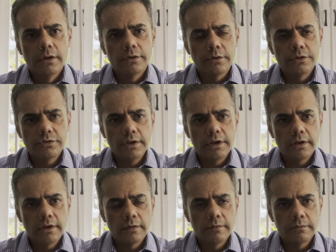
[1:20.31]
so it was
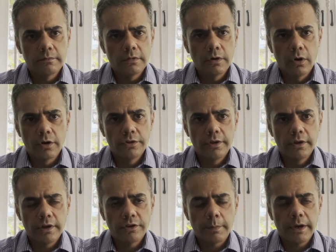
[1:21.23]
taking longer
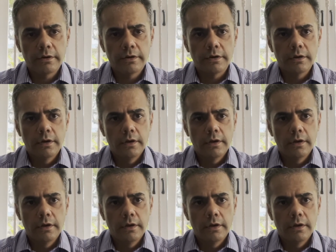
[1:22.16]
than expected.